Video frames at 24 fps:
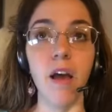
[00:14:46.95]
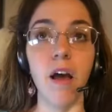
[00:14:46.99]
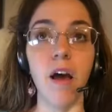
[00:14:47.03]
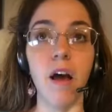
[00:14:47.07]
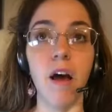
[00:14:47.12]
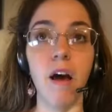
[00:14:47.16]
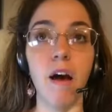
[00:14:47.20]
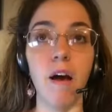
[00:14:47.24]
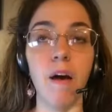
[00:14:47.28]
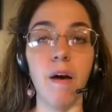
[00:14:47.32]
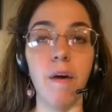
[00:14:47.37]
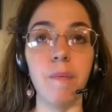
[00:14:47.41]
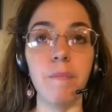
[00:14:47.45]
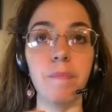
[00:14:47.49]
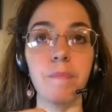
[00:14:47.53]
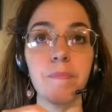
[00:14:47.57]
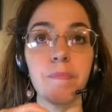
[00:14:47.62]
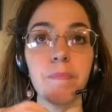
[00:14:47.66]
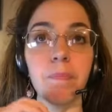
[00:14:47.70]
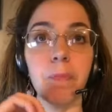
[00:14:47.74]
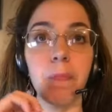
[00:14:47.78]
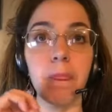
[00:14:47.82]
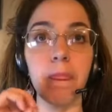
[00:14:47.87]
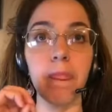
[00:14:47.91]

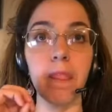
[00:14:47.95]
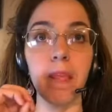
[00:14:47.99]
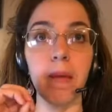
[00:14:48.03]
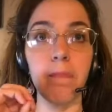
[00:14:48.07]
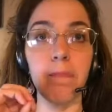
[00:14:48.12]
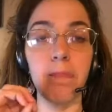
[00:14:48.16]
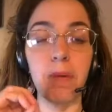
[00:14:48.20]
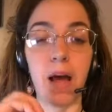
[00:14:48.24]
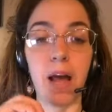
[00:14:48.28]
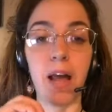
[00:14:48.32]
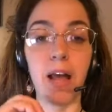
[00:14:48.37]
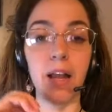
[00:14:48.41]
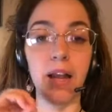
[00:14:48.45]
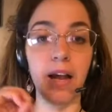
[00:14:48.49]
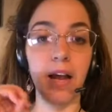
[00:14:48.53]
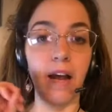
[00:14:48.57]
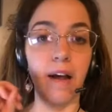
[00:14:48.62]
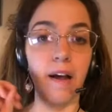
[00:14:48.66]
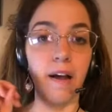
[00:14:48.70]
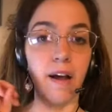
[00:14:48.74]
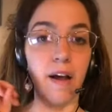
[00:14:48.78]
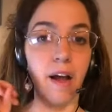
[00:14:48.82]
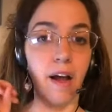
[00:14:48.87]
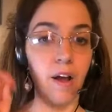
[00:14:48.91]
But
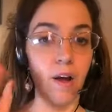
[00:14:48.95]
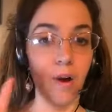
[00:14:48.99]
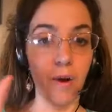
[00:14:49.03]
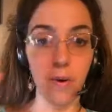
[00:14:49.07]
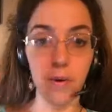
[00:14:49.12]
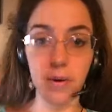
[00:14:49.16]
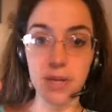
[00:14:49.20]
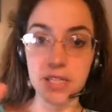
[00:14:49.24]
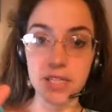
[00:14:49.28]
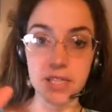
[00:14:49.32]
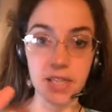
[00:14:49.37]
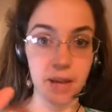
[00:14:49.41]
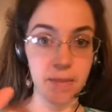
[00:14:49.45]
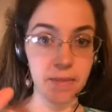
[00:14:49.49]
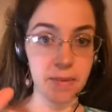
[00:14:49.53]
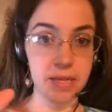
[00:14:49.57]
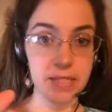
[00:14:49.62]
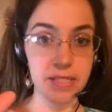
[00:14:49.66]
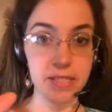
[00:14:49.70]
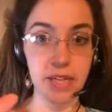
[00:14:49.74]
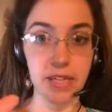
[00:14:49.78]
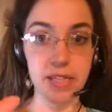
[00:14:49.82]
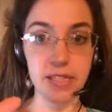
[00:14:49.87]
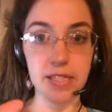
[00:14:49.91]
I always set my
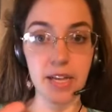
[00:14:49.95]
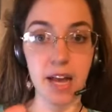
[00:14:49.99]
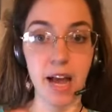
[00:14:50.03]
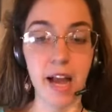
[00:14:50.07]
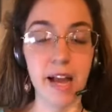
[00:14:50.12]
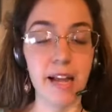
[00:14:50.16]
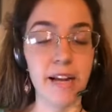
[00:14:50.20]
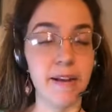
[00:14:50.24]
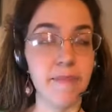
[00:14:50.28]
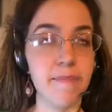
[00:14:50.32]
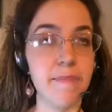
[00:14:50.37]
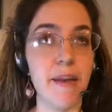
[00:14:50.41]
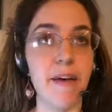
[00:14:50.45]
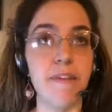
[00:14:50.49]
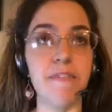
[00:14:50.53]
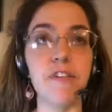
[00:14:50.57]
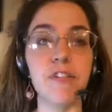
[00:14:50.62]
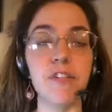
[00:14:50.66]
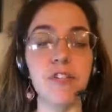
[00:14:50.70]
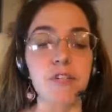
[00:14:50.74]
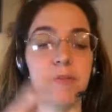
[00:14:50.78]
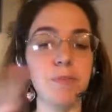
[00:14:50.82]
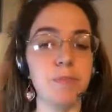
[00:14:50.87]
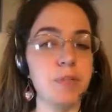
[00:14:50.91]
sights high, and I'm never
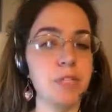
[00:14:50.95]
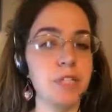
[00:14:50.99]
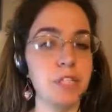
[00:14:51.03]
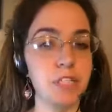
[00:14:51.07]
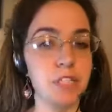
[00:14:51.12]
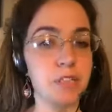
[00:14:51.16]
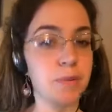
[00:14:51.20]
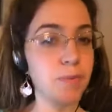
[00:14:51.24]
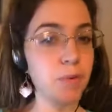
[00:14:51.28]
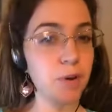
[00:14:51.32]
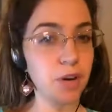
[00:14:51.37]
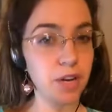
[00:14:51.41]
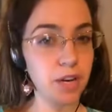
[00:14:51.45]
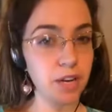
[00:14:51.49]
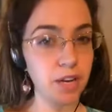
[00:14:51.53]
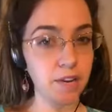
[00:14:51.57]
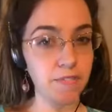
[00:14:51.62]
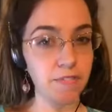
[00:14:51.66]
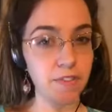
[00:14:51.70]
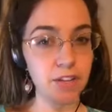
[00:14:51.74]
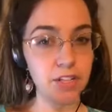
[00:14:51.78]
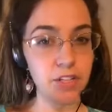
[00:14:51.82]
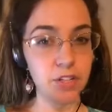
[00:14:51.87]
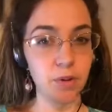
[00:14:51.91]
super disappointed
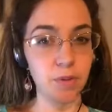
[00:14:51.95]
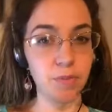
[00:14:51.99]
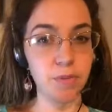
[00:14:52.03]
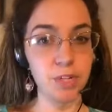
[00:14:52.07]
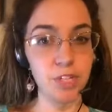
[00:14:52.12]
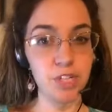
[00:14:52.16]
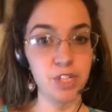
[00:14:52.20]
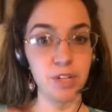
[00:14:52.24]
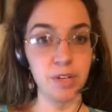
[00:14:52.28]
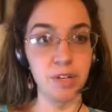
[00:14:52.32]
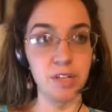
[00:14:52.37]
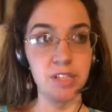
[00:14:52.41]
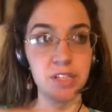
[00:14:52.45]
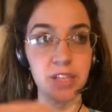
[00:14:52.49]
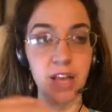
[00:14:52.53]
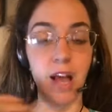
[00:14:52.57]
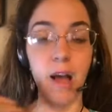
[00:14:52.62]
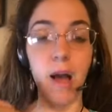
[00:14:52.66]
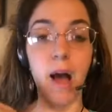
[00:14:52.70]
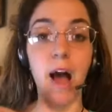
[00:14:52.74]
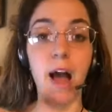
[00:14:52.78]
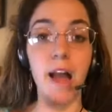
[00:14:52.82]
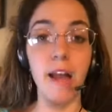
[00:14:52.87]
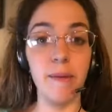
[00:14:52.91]
if I don't reach it, because I
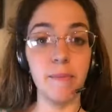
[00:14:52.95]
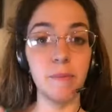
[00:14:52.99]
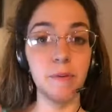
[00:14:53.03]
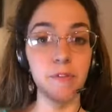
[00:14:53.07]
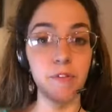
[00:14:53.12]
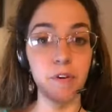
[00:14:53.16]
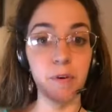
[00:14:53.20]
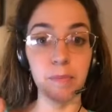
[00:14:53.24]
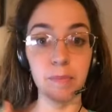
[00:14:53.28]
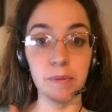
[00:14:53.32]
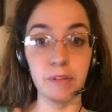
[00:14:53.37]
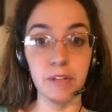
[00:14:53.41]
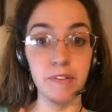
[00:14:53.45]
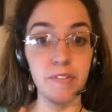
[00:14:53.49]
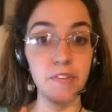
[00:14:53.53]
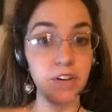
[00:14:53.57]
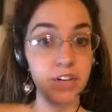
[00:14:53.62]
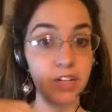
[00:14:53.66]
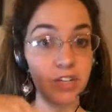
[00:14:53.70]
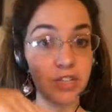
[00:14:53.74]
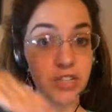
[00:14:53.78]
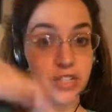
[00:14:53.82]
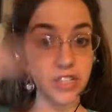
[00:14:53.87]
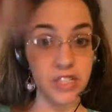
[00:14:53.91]
am a firm believer
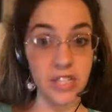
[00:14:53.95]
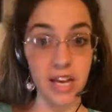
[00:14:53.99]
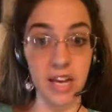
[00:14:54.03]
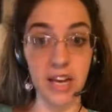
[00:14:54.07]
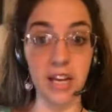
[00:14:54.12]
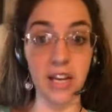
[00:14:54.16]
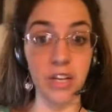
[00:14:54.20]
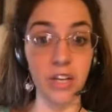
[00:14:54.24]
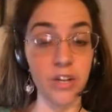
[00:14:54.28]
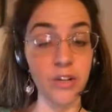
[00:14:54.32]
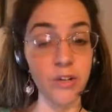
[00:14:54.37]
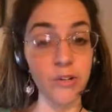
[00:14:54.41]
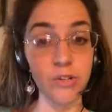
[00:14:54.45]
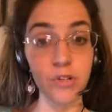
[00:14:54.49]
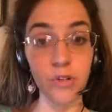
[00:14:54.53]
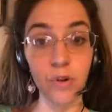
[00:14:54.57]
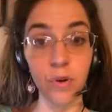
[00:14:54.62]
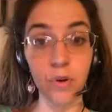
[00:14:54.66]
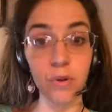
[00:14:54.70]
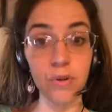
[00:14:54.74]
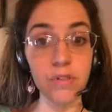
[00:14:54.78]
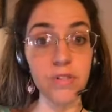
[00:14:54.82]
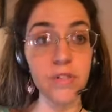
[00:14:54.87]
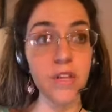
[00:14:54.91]
in just setting huge
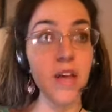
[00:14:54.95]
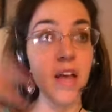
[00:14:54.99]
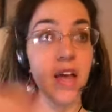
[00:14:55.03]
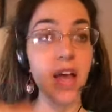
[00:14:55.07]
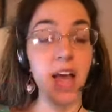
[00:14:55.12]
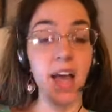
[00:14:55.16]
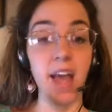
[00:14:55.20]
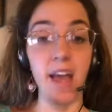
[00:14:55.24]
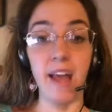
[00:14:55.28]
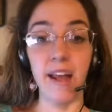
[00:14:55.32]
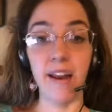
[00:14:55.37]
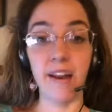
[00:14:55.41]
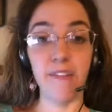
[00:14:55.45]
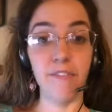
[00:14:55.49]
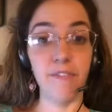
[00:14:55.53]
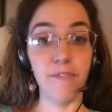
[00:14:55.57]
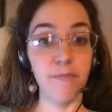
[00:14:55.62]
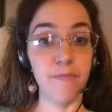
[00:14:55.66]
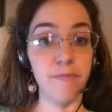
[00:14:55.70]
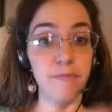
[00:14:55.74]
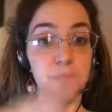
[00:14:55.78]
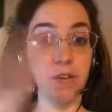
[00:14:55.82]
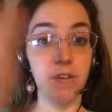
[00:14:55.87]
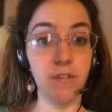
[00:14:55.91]
goals, and
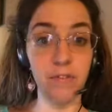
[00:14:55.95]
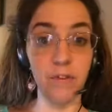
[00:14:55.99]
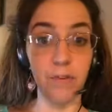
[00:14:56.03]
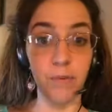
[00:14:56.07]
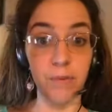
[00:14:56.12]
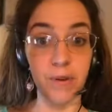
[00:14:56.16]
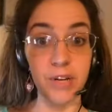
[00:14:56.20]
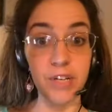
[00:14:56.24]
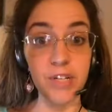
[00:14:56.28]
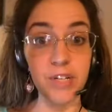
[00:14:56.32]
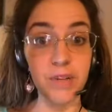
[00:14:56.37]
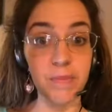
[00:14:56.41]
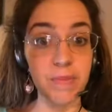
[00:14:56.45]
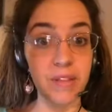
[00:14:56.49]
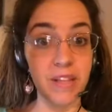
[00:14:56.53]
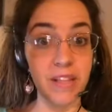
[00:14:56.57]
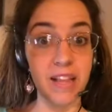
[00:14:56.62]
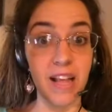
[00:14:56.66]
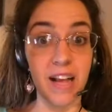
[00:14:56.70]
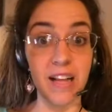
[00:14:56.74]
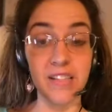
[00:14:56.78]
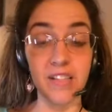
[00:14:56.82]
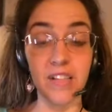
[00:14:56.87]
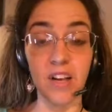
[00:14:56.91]
if you reach them, then
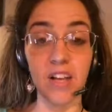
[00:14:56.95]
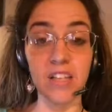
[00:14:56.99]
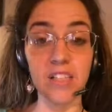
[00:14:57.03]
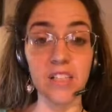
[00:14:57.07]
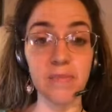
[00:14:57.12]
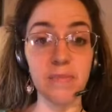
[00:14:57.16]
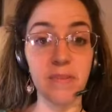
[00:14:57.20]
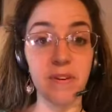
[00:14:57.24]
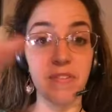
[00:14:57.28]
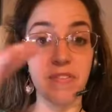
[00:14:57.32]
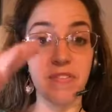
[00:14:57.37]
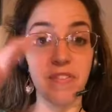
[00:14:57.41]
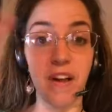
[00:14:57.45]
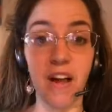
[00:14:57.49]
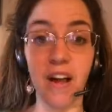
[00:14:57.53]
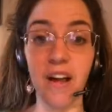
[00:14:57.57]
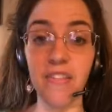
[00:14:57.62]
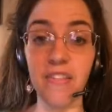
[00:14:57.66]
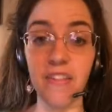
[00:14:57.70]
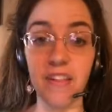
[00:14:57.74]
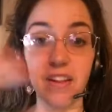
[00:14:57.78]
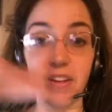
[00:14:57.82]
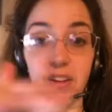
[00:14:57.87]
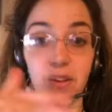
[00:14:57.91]
that's awesome. If not,
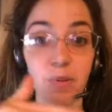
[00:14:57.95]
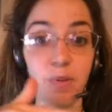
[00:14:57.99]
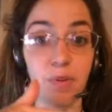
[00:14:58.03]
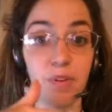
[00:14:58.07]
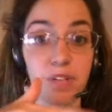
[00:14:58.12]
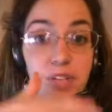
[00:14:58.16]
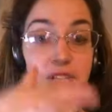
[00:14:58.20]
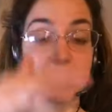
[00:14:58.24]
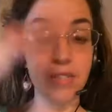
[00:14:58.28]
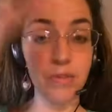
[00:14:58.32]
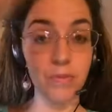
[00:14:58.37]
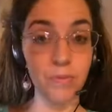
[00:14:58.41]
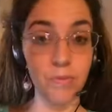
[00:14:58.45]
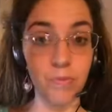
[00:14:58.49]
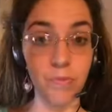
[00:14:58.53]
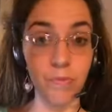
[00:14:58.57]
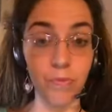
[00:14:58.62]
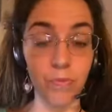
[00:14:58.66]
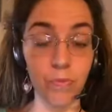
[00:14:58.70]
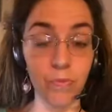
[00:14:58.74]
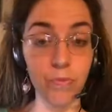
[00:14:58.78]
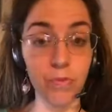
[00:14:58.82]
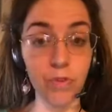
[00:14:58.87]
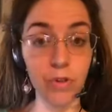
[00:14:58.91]
then you at least
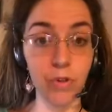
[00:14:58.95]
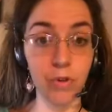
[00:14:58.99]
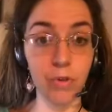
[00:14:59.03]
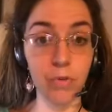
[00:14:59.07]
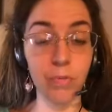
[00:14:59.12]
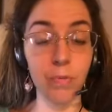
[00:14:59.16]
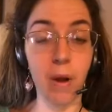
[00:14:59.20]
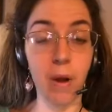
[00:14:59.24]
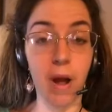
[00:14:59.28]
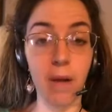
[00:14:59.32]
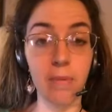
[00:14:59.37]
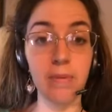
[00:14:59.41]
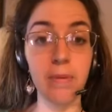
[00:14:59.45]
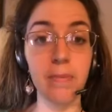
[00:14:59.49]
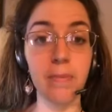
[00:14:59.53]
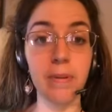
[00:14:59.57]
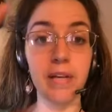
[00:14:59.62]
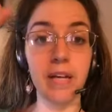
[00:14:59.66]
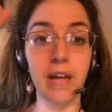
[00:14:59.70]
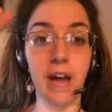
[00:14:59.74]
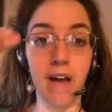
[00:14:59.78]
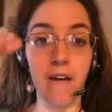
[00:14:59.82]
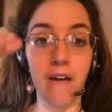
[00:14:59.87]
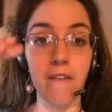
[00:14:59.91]
you probably
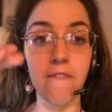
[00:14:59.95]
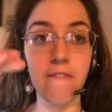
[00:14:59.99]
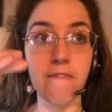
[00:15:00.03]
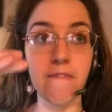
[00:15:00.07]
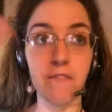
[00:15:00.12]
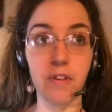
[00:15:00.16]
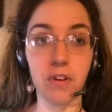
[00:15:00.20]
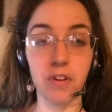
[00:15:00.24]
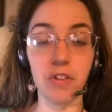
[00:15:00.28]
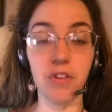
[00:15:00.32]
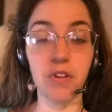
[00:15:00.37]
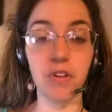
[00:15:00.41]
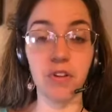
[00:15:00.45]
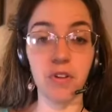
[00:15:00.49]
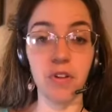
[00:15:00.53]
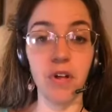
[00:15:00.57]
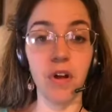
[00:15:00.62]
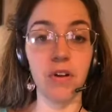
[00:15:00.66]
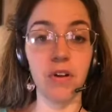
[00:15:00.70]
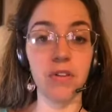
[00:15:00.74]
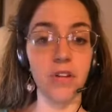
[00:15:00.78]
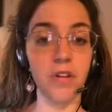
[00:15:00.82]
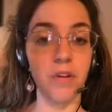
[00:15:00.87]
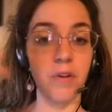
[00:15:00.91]
got further
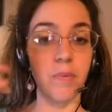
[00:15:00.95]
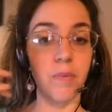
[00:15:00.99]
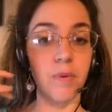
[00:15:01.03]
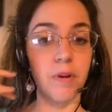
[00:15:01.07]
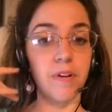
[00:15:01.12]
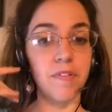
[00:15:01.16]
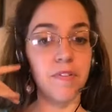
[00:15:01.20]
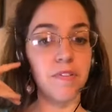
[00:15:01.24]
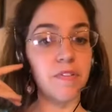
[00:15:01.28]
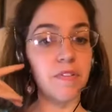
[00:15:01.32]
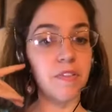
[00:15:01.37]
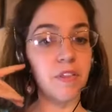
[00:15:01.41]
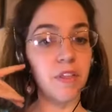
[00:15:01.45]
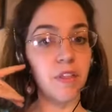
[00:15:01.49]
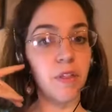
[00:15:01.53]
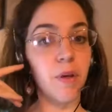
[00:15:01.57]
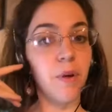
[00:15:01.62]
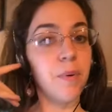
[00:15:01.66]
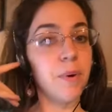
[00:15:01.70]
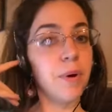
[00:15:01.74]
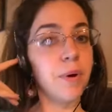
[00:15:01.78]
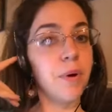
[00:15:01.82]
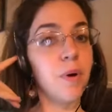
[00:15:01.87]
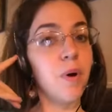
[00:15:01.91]
along than you would have with the
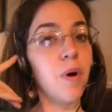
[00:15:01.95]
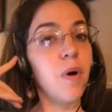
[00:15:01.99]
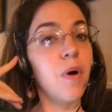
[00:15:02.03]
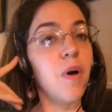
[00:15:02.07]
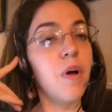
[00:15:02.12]
lower goal.